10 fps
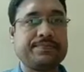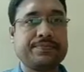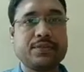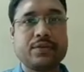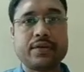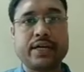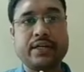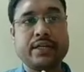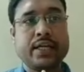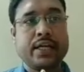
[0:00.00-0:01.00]

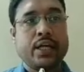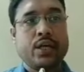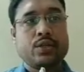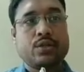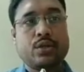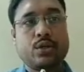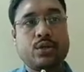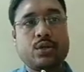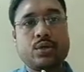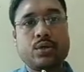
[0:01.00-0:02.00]
Okay.
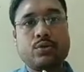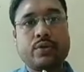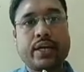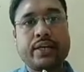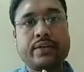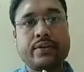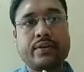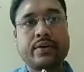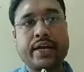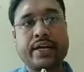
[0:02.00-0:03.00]
So you can
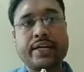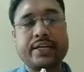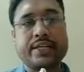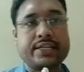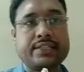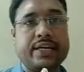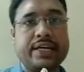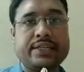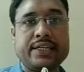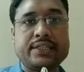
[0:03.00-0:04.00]
write it as like
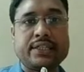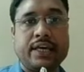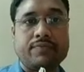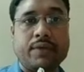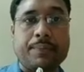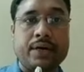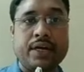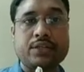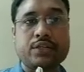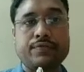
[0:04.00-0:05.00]
this. If the
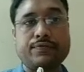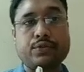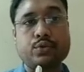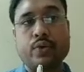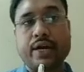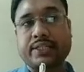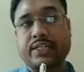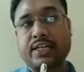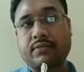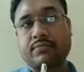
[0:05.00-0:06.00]
product of two rational
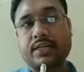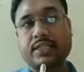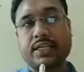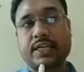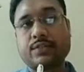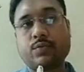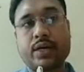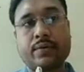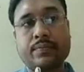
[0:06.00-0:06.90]
numbers is 1.